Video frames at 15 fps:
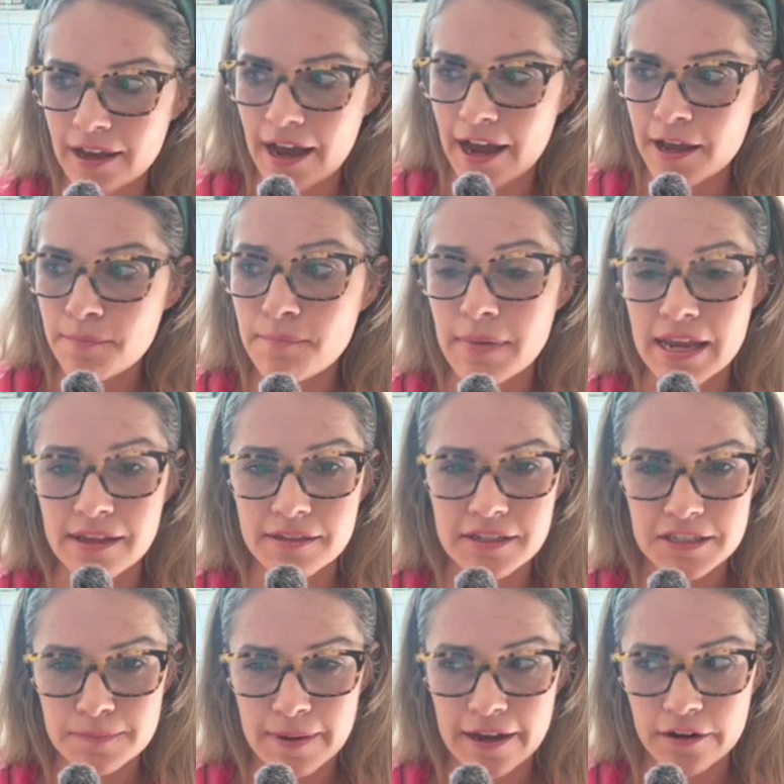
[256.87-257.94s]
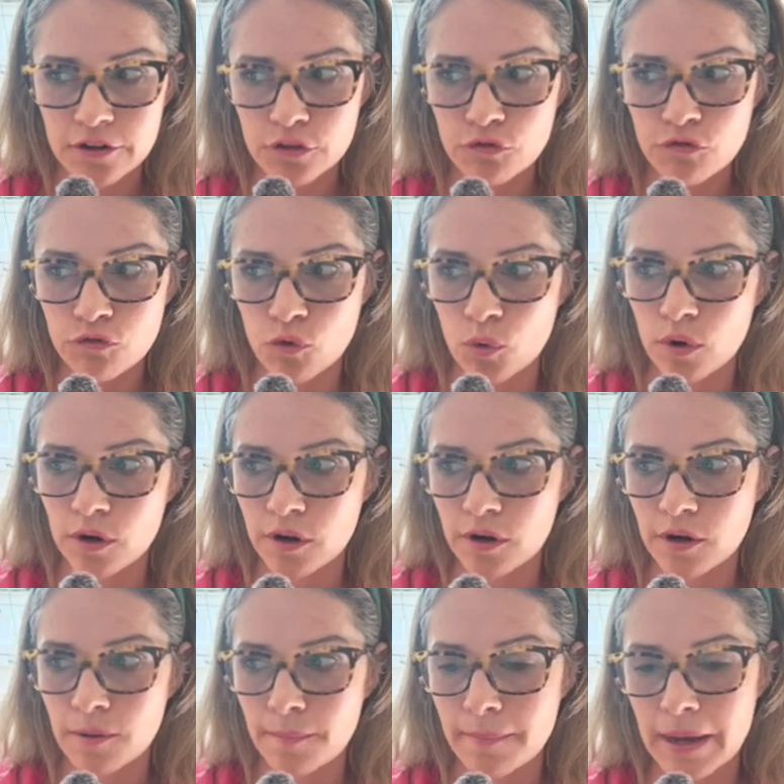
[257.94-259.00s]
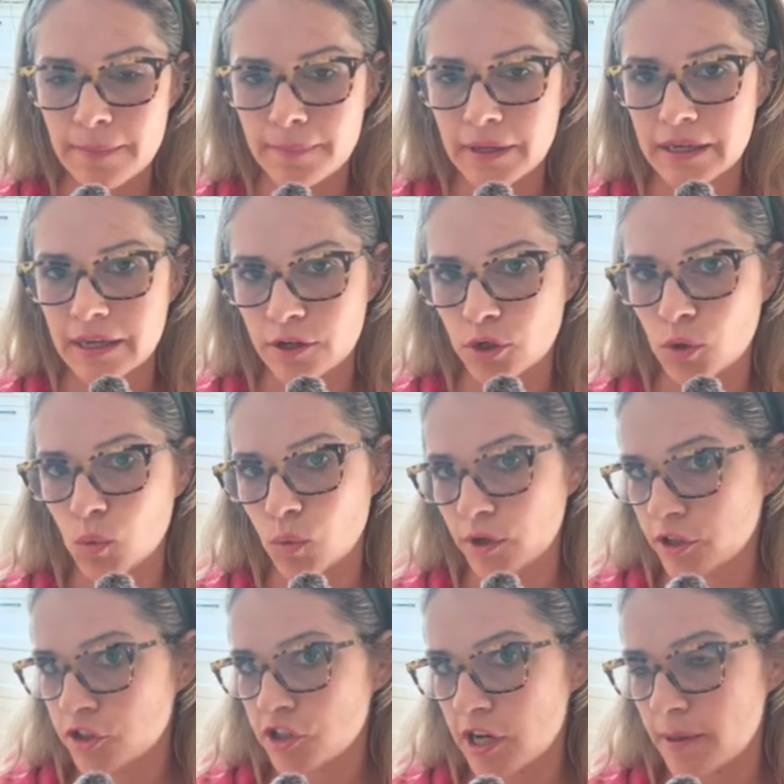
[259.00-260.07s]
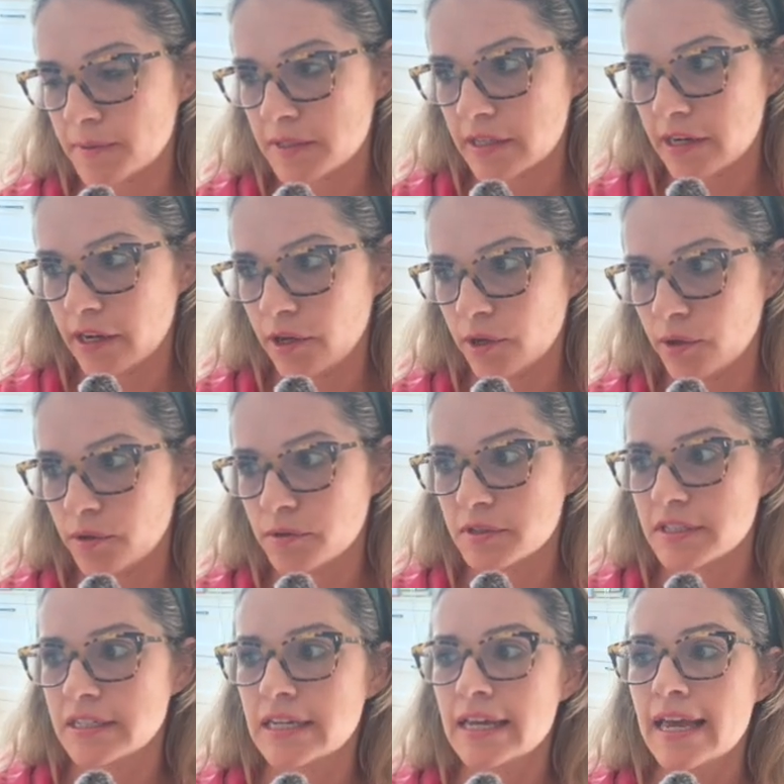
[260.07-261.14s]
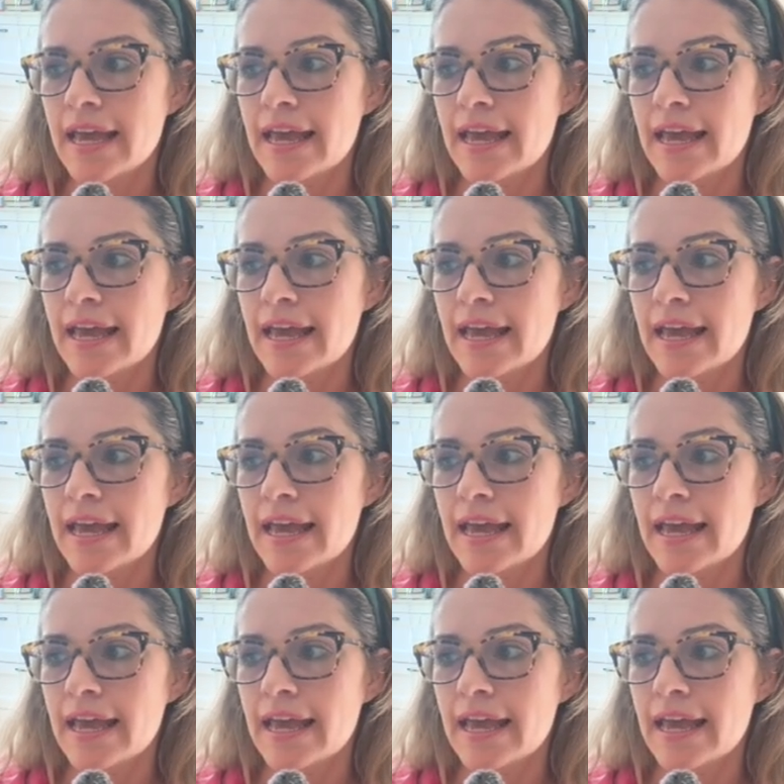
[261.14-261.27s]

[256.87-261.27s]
I made this pattern for my beginner workshops that I host,